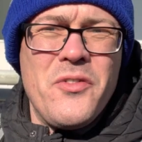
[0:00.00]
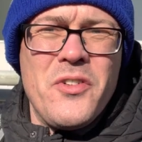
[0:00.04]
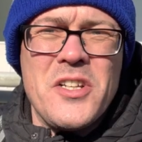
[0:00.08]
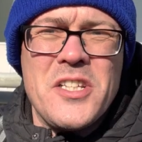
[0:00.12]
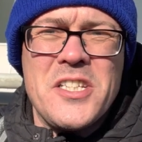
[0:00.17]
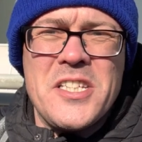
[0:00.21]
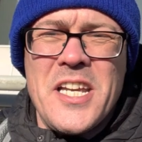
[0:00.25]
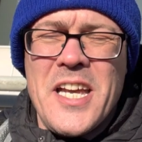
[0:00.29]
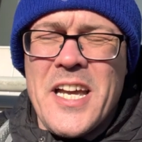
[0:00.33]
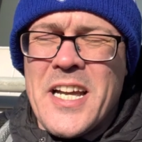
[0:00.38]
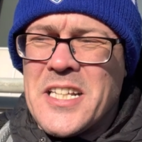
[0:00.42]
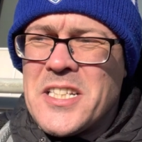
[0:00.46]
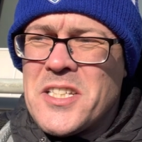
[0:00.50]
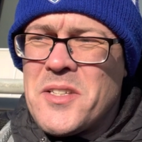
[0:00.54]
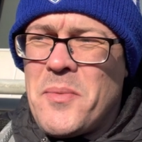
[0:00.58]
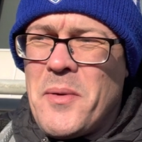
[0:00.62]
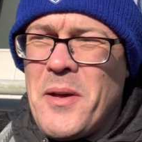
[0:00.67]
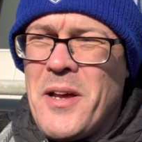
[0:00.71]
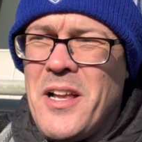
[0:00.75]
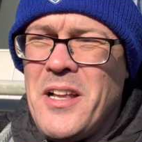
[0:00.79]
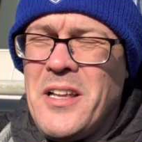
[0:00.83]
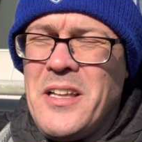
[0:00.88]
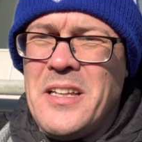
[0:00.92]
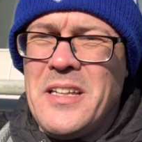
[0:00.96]
a second as
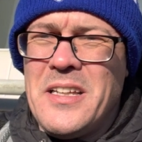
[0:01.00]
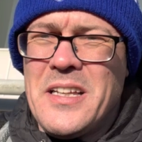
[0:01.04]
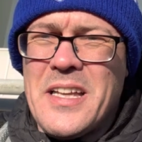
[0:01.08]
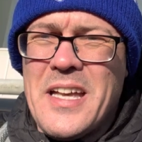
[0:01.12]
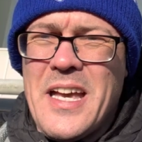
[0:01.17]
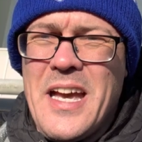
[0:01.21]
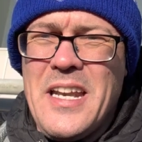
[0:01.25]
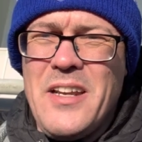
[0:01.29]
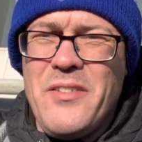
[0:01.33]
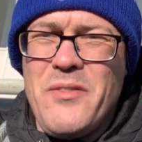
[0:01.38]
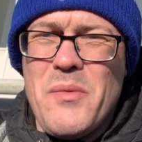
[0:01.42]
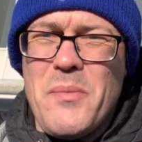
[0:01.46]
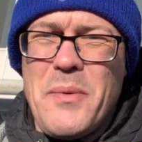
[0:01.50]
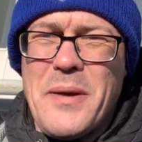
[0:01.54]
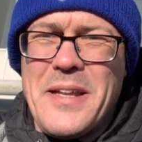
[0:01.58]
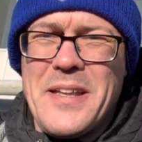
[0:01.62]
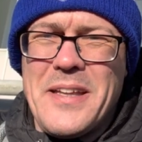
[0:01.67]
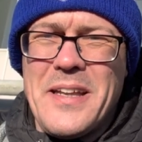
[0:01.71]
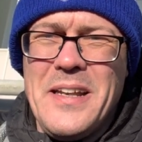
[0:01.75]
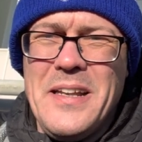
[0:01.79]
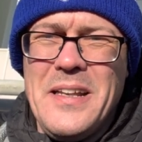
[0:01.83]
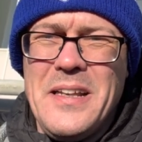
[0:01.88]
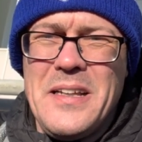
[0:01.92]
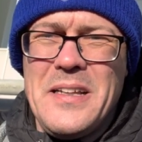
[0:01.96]
well. Kind of a big
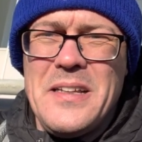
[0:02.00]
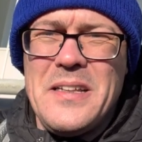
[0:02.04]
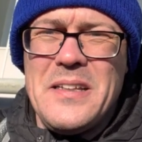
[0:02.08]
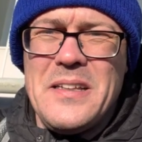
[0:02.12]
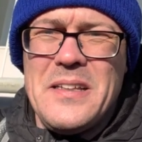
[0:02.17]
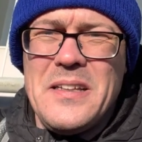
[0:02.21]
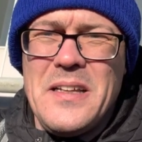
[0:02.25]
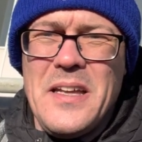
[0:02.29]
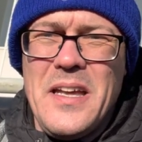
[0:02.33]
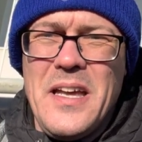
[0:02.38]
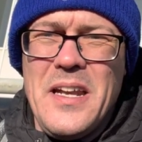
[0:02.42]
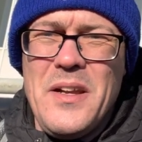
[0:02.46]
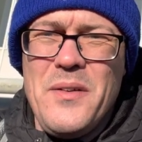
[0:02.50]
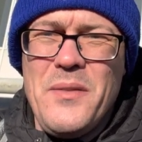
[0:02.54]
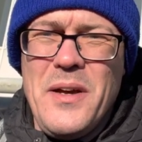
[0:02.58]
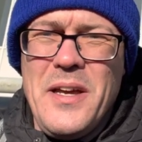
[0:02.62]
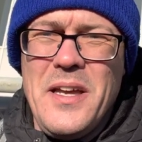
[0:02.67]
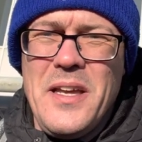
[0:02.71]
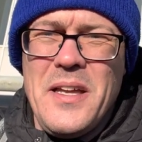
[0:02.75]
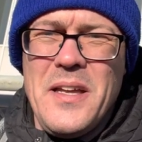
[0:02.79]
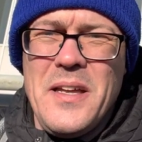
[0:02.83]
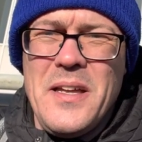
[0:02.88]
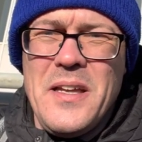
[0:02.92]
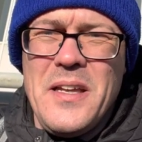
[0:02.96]
deal. Anyway,
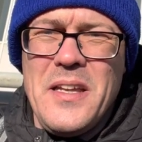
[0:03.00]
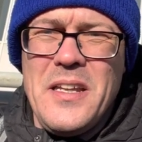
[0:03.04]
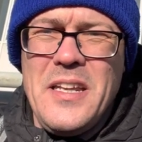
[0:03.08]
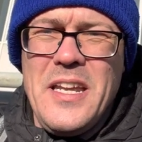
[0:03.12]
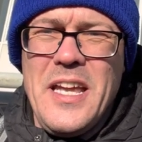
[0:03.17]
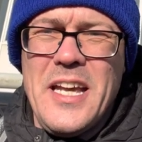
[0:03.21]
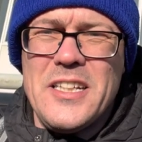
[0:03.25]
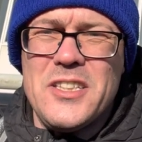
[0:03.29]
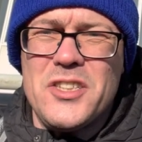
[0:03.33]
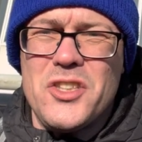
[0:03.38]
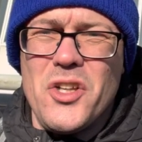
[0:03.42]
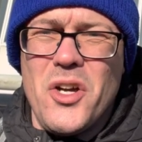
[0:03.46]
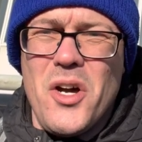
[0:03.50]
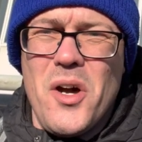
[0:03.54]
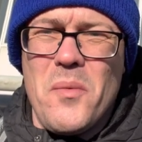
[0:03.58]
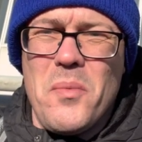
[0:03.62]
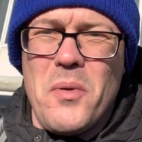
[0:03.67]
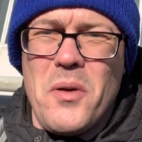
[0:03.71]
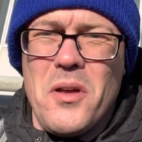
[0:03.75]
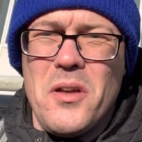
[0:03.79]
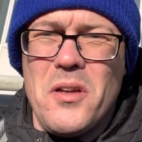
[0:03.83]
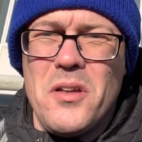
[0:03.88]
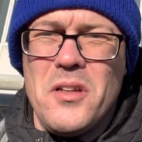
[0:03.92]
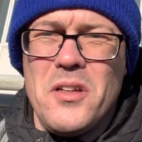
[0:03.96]
next stop,
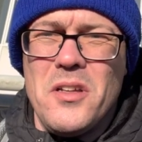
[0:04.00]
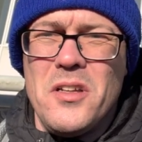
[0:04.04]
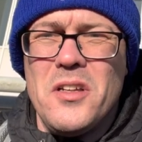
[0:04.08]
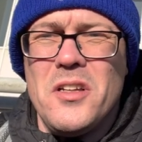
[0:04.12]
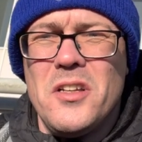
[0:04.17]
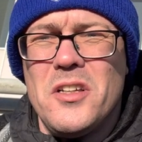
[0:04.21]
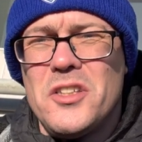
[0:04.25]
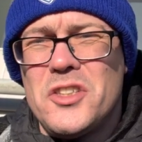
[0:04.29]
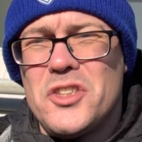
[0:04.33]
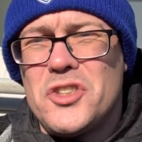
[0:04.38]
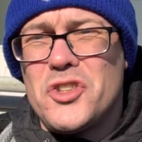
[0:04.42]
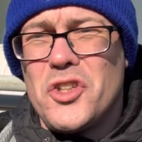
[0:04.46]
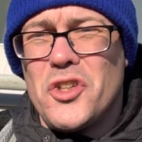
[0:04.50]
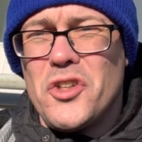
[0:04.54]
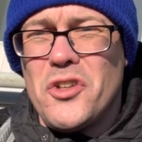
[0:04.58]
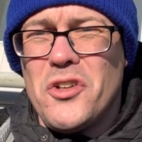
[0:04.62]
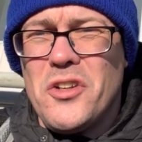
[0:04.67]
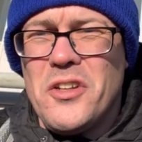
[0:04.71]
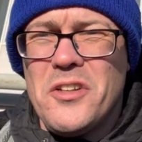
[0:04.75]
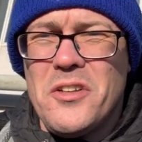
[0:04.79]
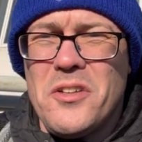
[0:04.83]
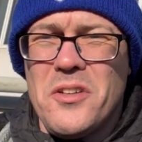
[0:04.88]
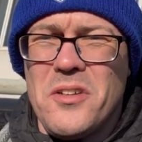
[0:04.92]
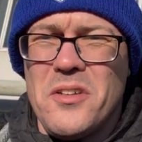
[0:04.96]

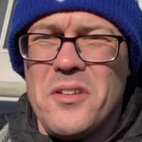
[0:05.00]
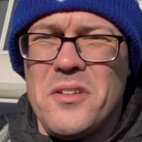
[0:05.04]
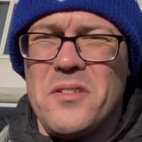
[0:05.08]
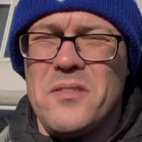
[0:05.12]
Sunderland.